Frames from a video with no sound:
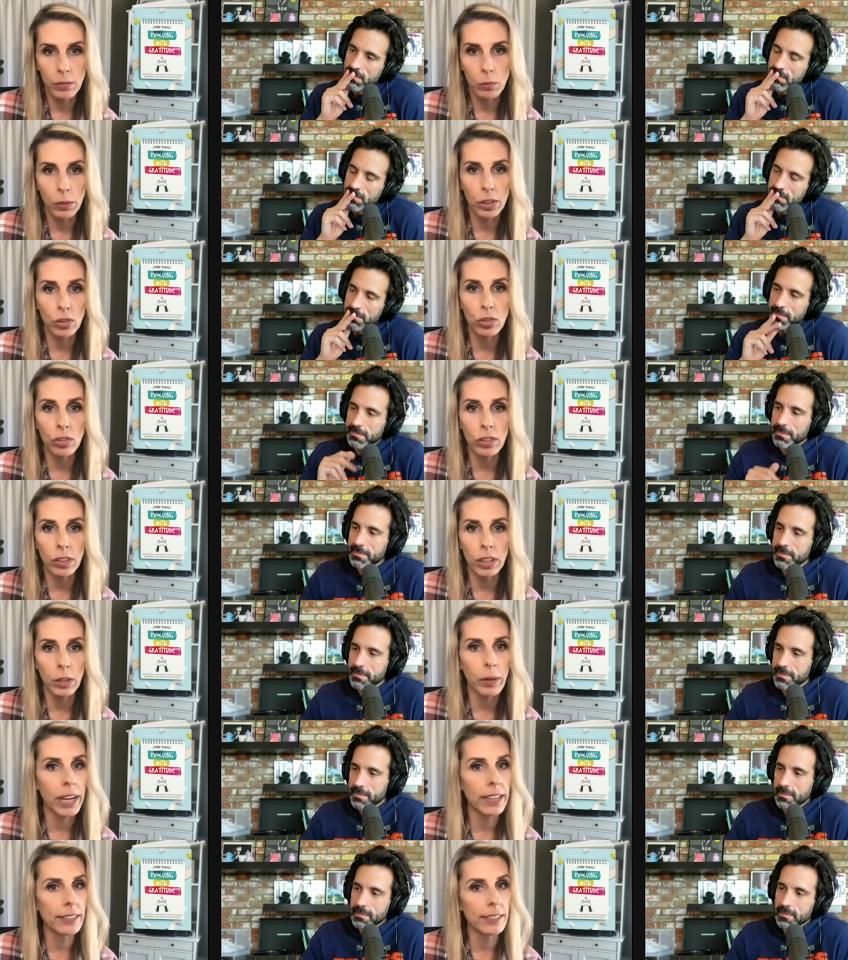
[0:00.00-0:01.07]
Speaker 1: which mm-hmm. you know
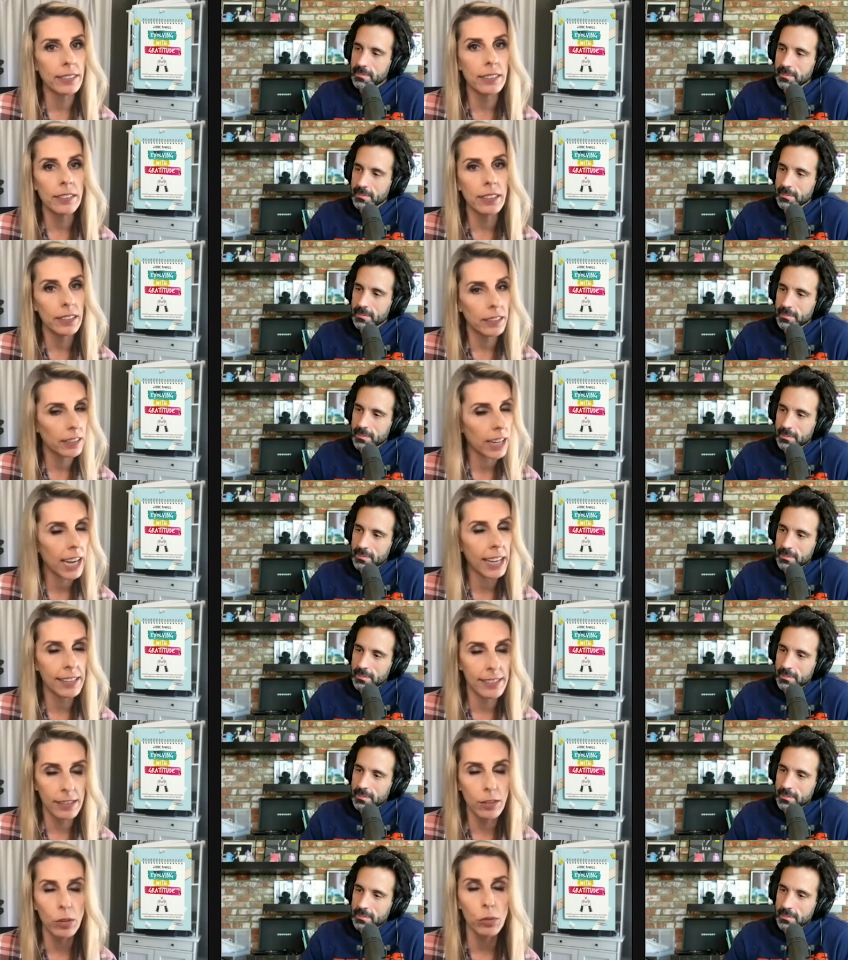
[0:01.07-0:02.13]
has has
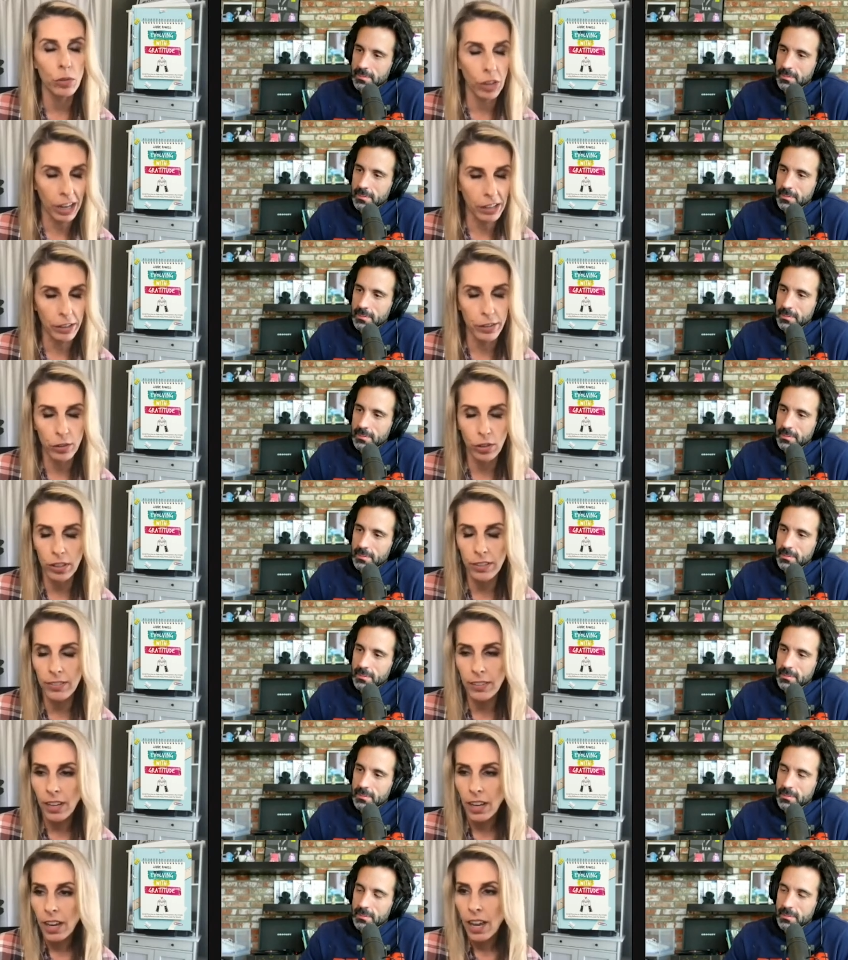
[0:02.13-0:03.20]
its own challenges.
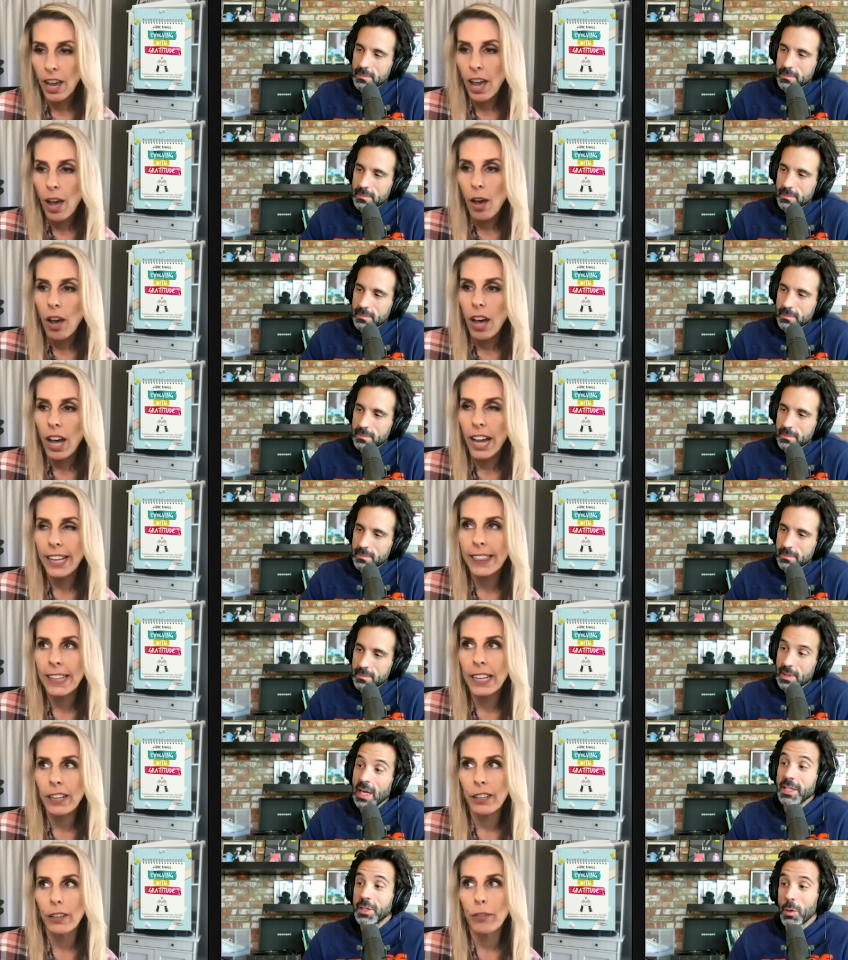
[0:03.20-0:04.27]
I
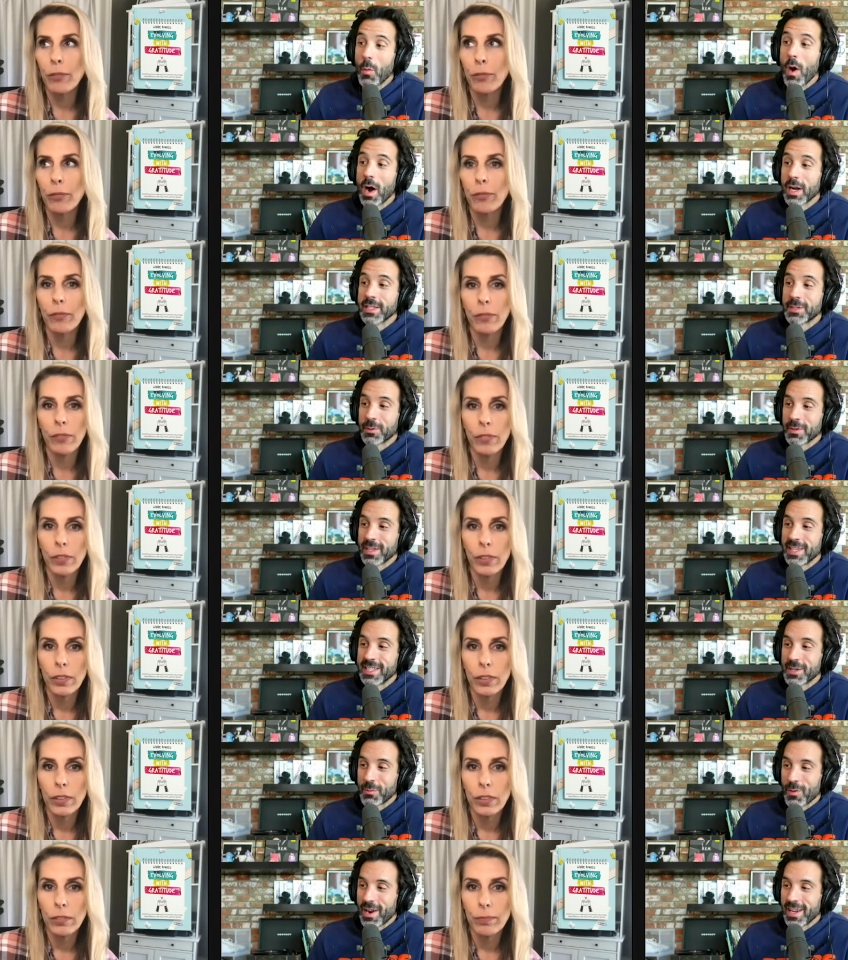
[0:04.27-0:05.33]
think because you
Speaker 2: wanted to release it
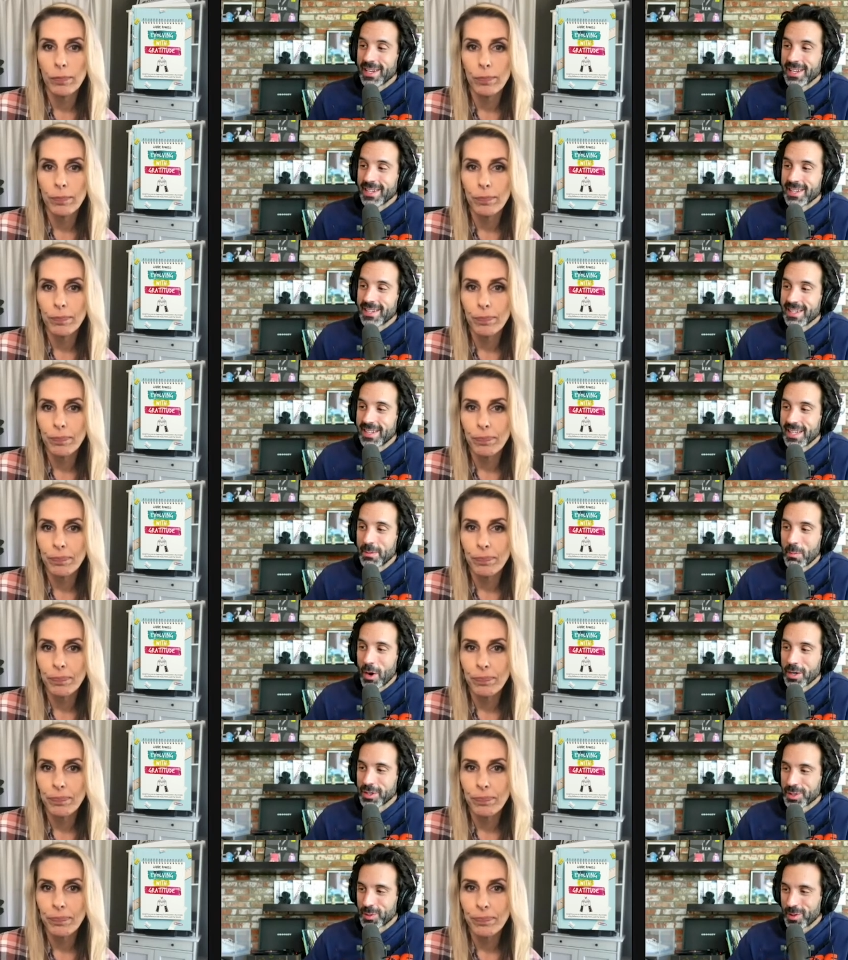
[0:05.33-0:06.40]
right in March
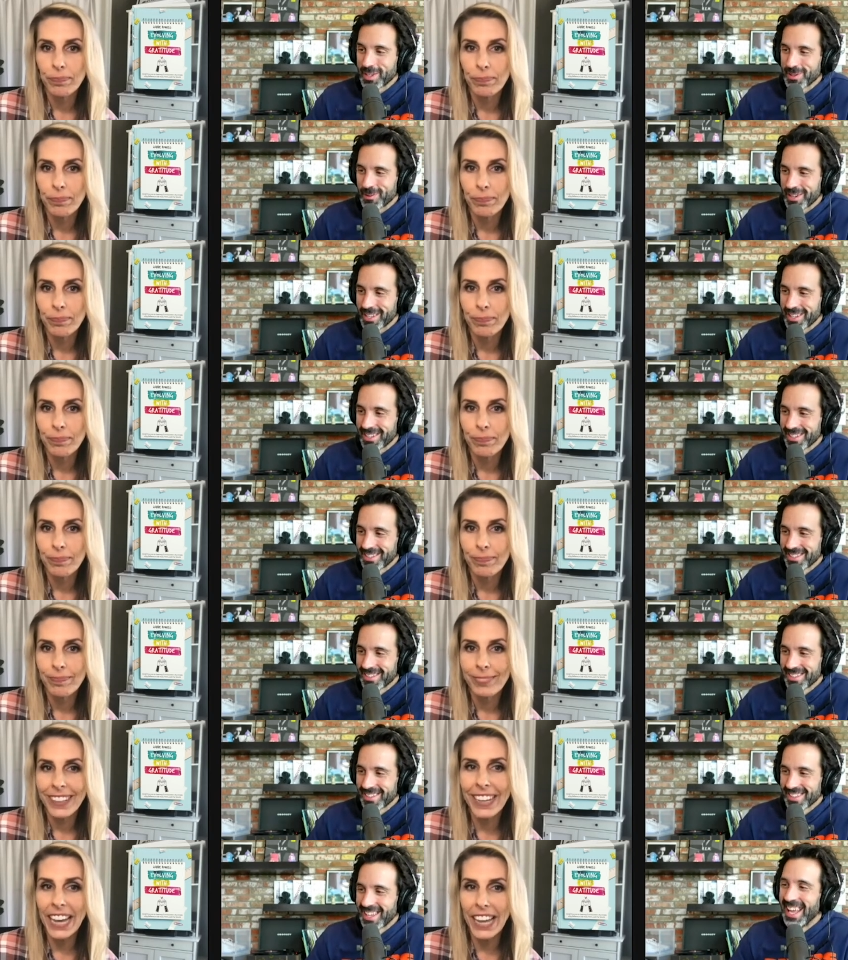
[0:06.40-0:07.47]
of 2020.
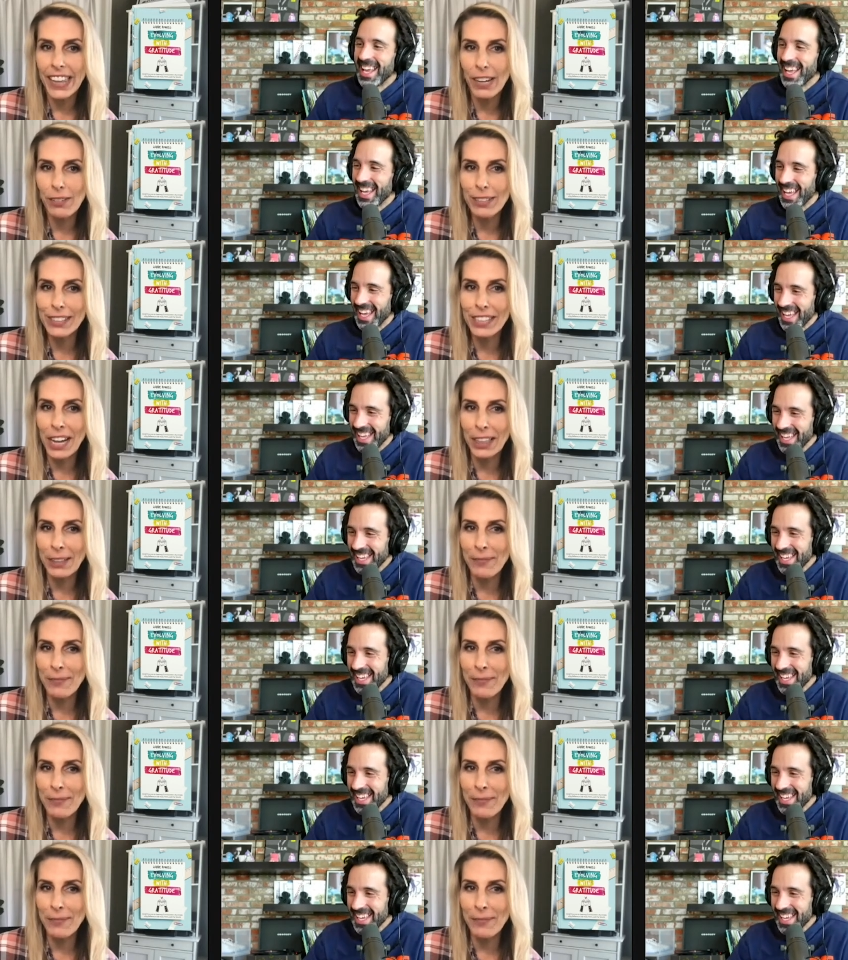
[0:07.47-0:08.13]
Speaker 1: Yeah, that was not the